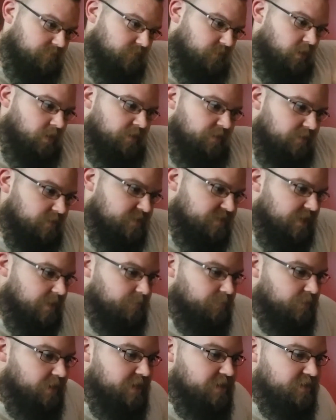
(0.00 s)
on those
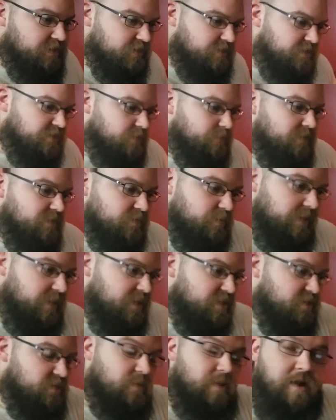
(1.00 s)
separations. So between
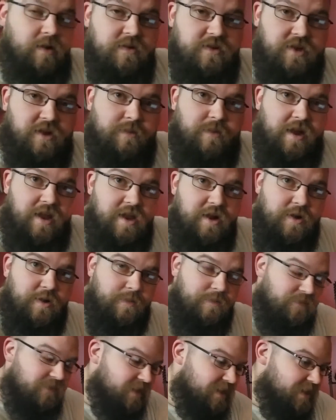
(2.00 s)
the two, I was on my
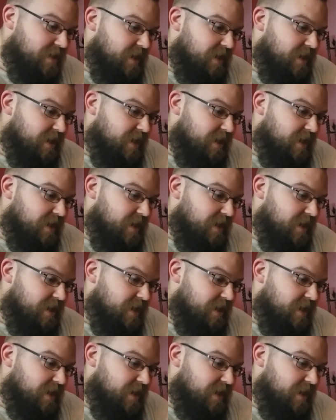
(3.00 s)
own,